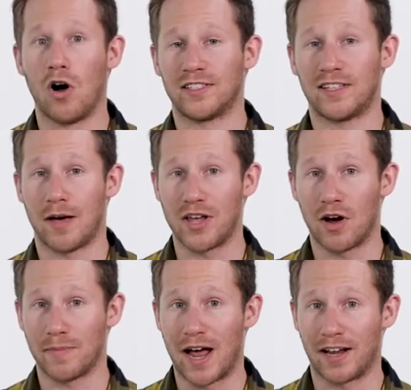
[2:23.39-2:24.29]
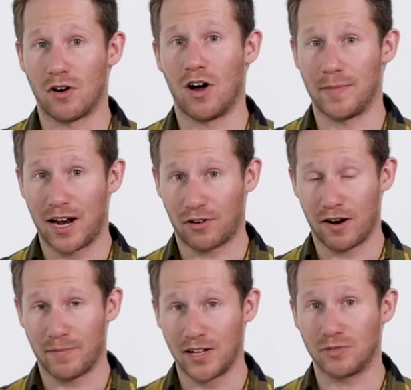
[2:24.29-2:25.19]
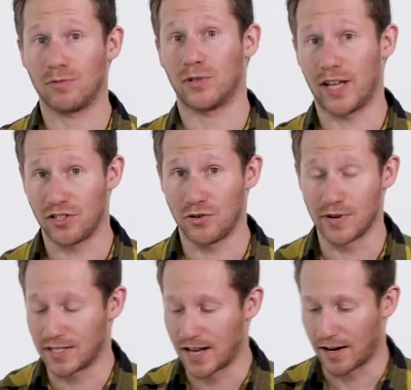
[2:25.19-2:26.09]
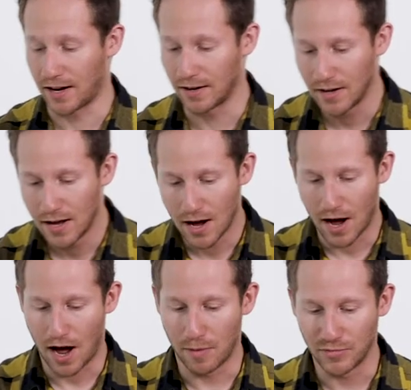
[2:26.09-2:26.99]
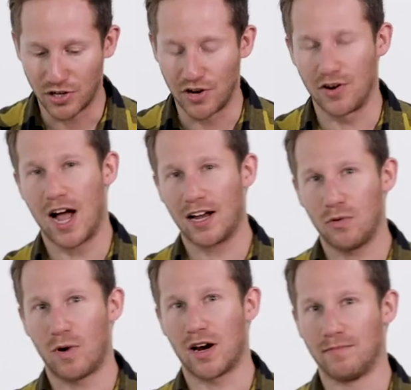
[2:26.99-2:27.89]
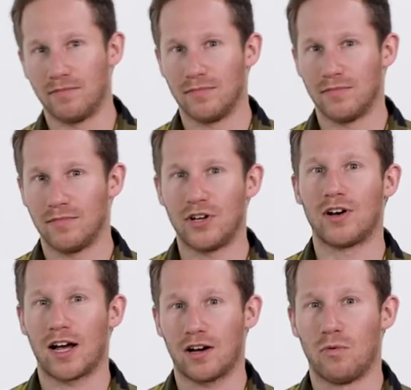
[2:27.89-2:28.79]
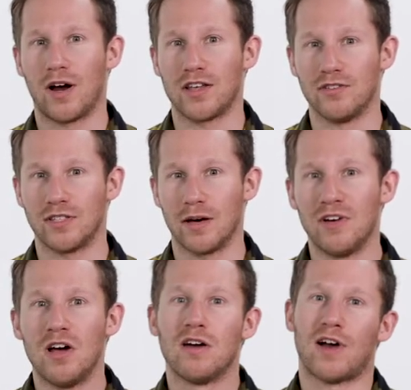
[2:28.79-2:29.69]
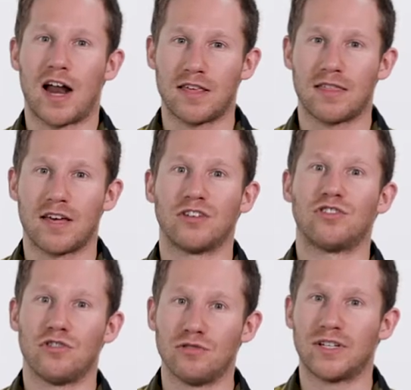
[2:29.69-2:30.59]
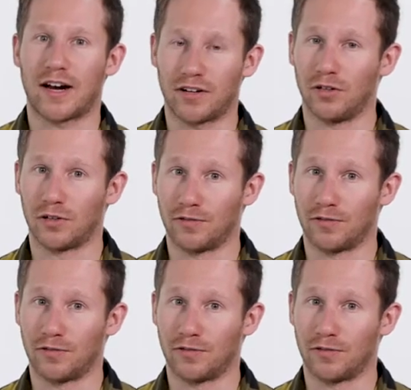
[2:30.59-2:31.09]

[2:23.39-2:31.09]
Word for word: semi-automatic and automatic crampons, which we'll get to in a second. Um, so you're not going to want them. You're not going to want to use them for anything too technical or